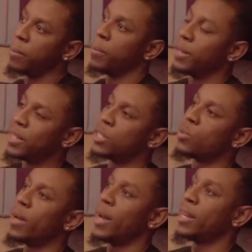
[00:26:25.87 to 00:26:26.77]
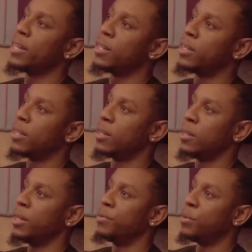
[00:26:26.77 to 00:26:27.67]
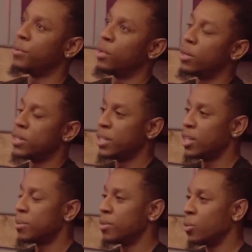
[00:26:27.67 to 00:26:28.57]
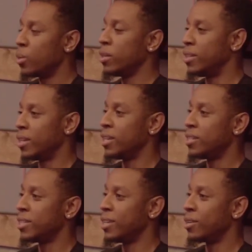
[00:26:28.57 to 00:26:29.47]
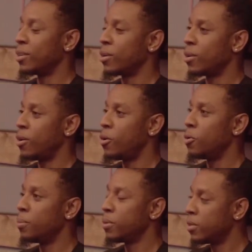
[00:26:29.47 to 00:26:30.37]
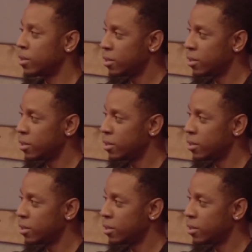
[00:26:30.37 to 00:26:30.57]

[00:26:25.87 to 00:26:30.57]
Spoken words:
But this is why I didn't. If you notice in terms of the wording, I didn't say coped.